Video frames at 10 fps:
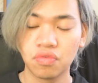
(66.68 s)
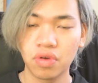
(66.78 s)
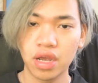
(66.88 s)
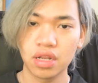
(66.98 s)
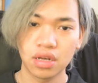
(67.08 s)

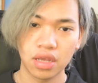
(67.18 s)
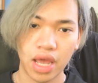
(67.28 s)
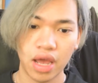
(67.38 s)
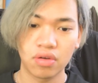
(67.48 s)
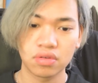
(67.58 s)
find
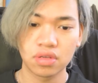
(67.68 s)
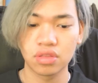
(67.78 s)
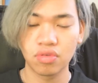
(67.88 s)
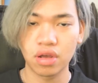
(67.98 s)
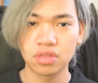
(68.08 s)
out
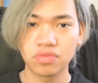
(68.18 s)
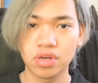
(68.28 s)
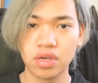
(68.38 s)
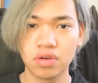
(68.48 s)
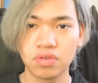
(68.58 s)
throughout this
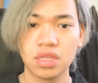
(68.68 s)
video,